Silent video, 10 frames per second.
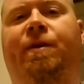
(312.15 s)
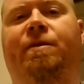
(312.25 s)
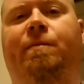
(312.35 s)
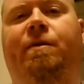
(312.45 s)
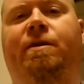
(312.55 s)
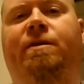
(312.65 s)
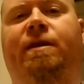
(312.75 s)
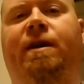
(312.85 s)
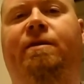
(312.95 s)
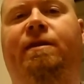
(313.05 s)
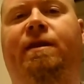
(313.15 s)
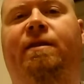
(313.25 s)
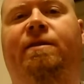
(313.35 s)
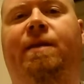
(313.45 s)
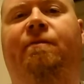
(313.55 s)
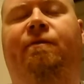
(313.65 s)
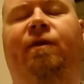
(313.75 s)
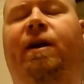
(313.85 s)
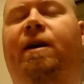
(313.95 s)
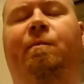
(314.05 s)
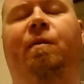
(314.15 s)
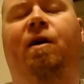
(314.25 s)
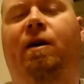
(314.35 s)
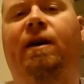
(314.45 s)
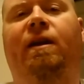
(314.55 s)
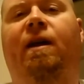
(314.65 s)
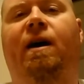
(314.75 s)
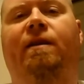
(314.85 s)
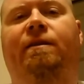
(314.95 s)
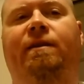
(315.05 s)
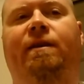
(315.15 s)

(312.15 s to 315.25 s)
there's emergency housing in the same freaking parking lot.